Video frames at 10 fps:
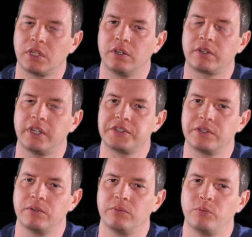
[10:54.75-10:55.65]
Okay,
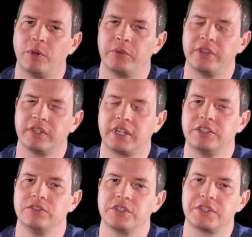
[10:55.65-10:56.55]
so what would, can
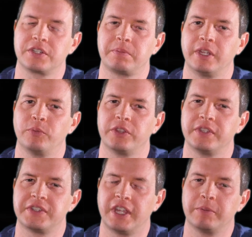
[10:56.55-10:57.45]
you just explain what
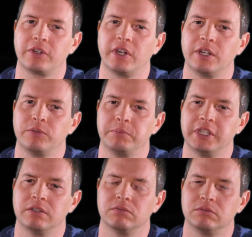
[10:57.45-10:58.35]
the statement credit would
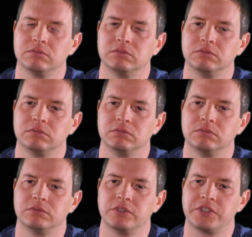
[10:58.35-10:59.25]
be?
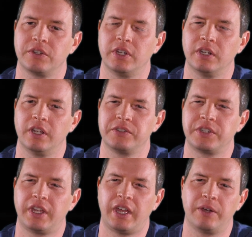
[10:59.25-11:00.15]
Just so
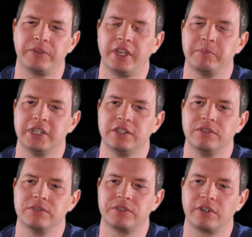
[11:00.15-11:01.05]
how would that be
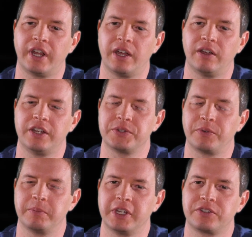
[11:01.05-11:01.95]
used, or how, I just want to make